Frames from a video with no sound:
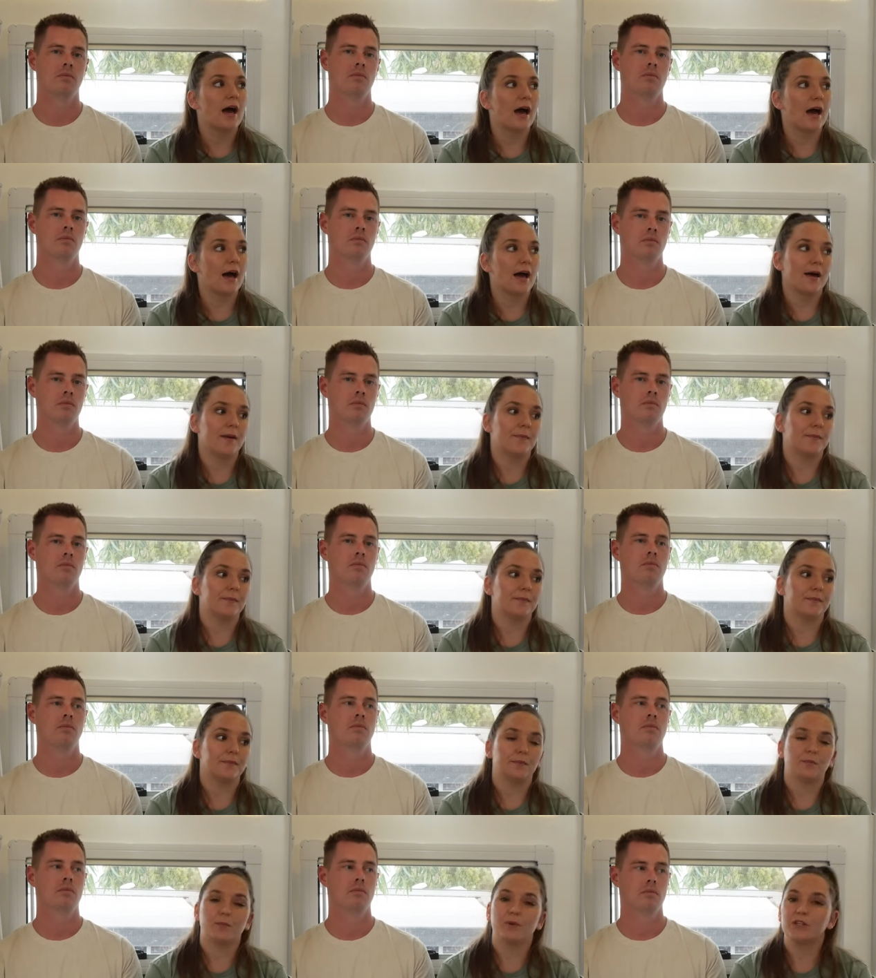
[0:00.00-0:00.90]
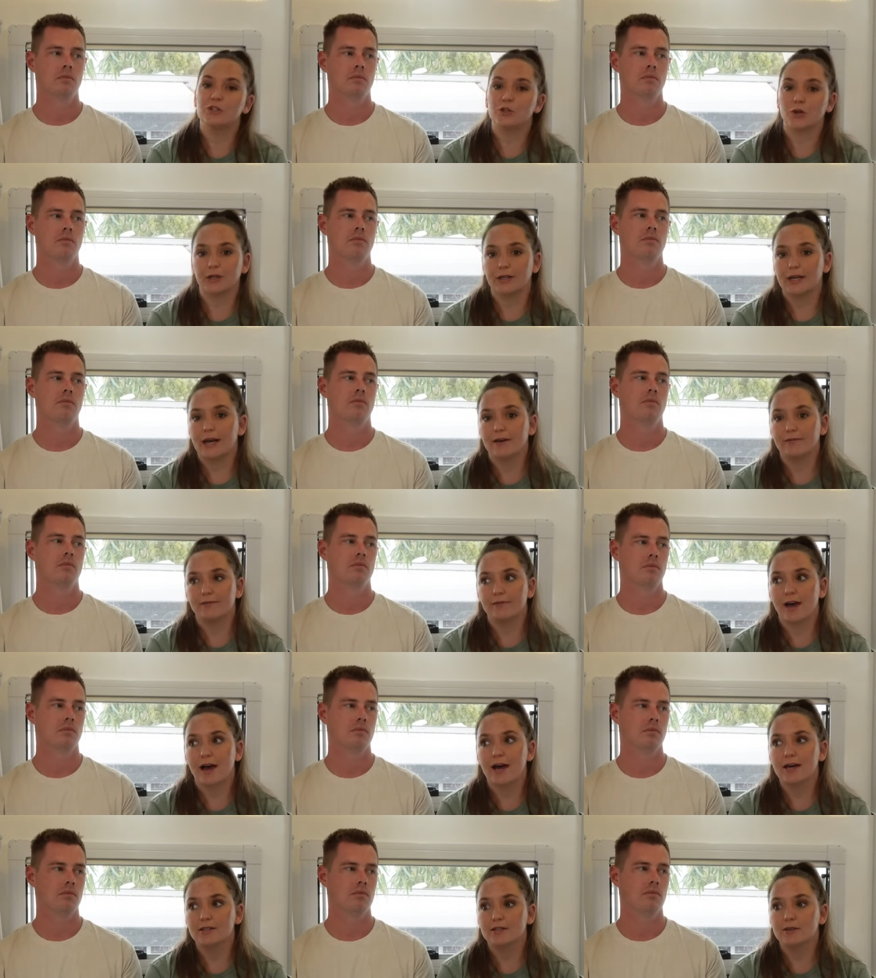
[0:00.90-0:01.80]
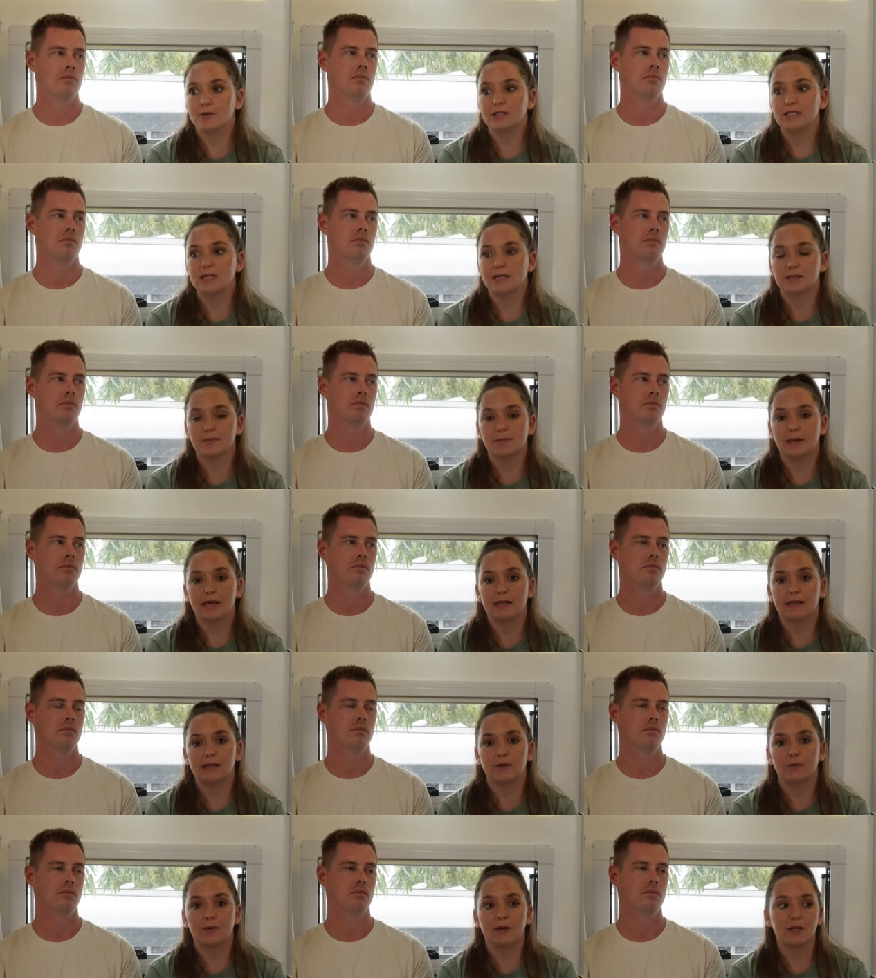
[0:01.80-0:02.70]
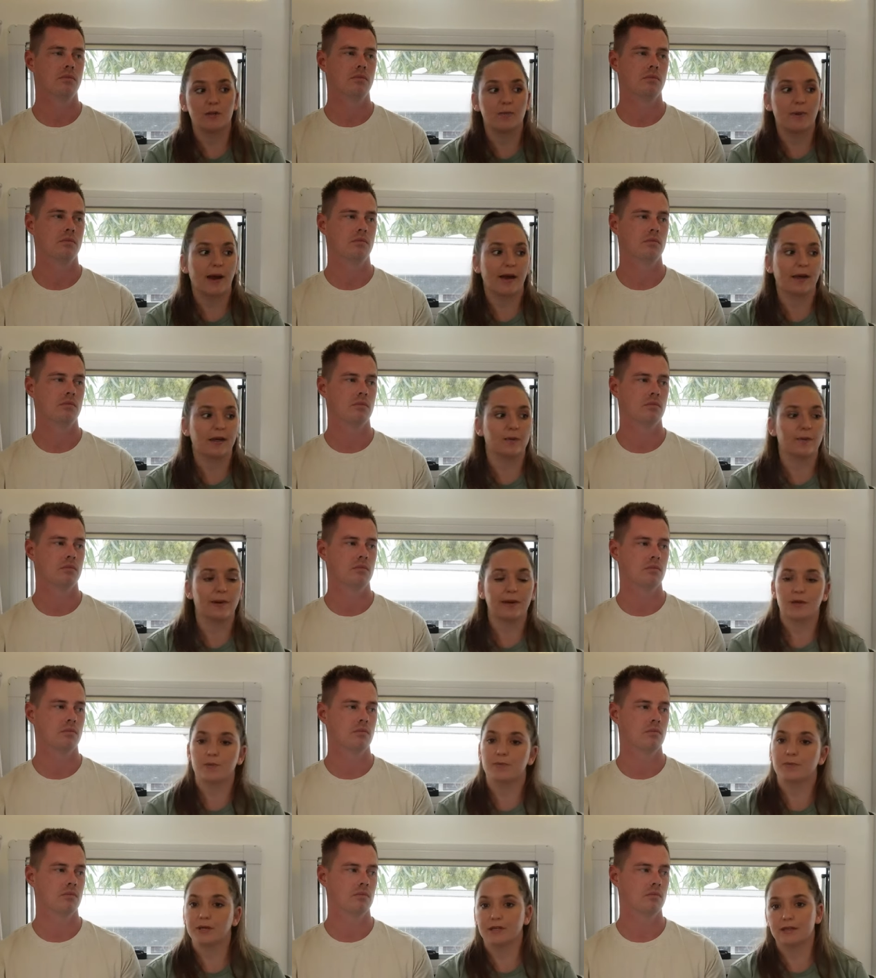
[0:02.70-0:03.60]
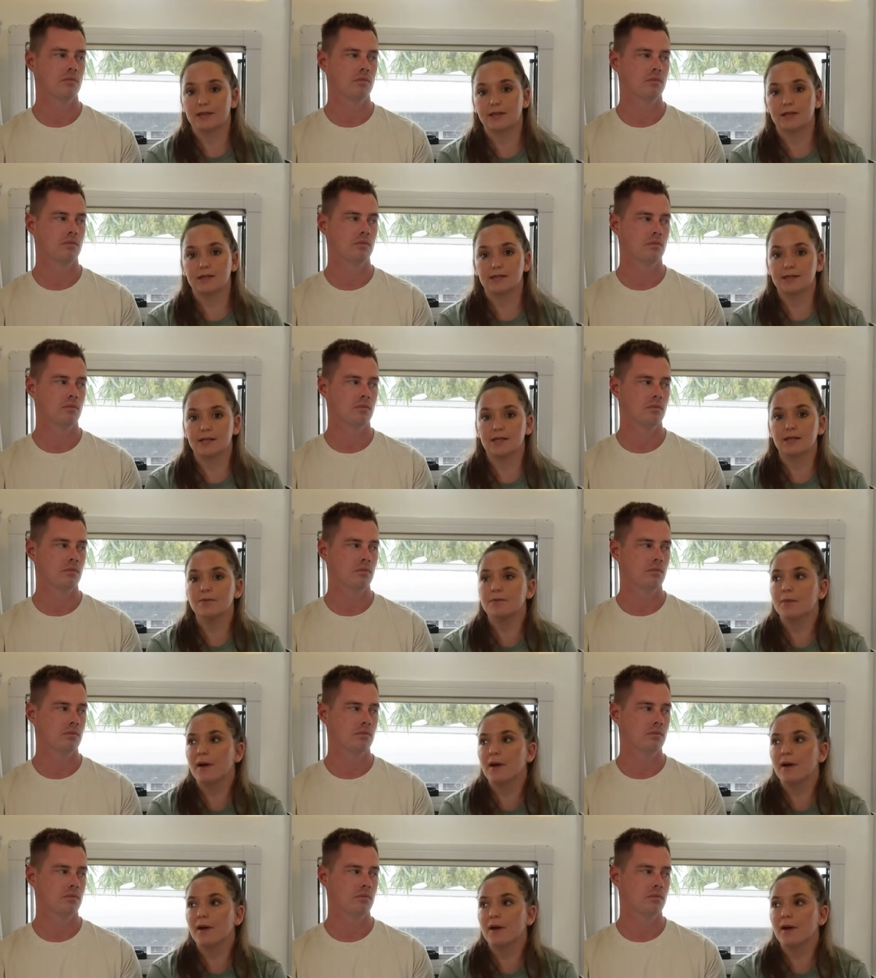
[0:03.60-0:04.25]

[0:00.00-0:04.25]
Speaker 1: Um, we don't have that, so it does mean that when you're packing away, you bring things in.